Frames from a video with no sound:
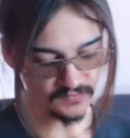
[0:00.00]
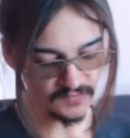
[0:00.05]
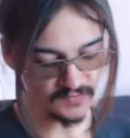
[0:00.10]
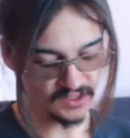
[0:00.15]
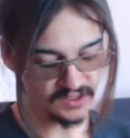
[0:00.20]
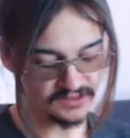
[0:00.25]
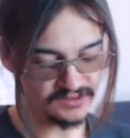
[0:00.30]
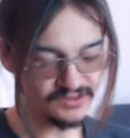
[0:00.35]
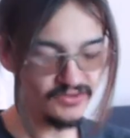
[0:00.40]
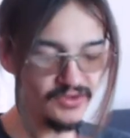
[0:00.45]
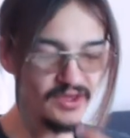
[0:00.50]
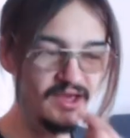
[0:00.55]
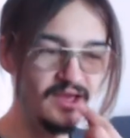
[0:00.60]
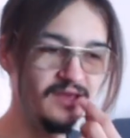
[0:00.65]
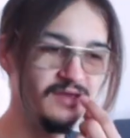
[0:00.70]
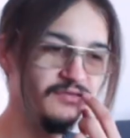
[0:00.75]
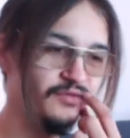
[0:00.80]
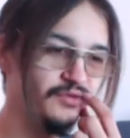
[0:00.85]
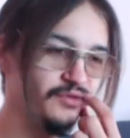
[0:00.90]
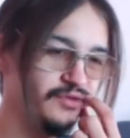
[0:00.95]
so yeah
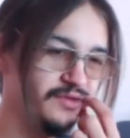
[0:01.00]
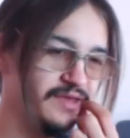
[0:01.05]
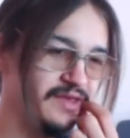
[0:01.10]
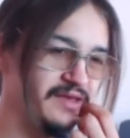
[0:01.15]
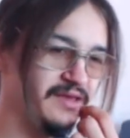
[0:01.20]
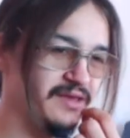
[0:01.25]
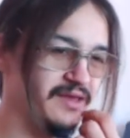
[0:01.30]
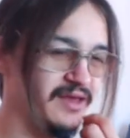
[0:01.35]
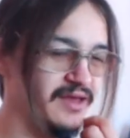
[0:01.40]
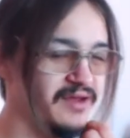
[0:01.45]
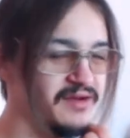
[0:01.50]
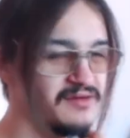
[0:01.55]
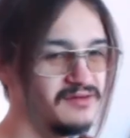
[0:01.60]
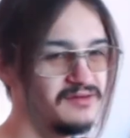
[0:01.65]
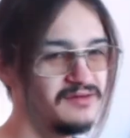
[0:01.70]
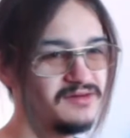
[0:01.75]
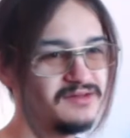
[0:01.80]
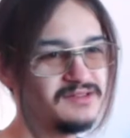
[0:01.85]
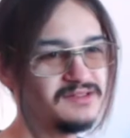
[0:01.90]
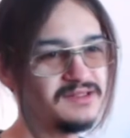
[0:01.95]
if you take
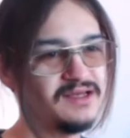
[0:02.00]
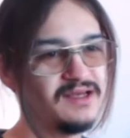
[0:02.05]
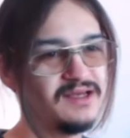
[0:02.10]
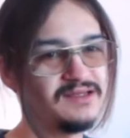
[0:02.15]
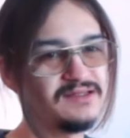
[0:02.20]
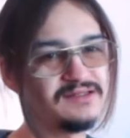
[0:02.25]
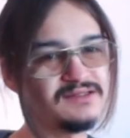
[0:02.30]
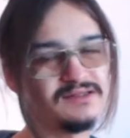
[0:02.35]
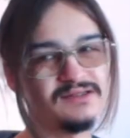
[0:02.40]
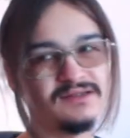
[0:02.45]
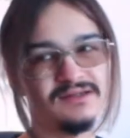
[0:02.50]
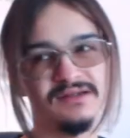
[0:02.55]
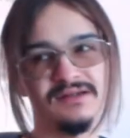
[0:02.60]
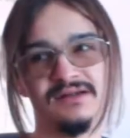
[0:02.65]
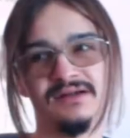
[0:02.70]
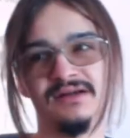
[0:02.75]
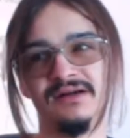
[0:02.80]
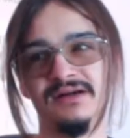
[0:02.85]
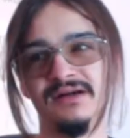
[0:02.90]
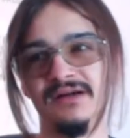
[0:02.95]
errors as
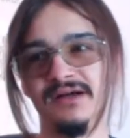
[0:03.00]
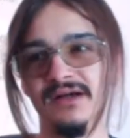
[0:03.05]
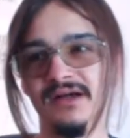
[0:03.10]
uh,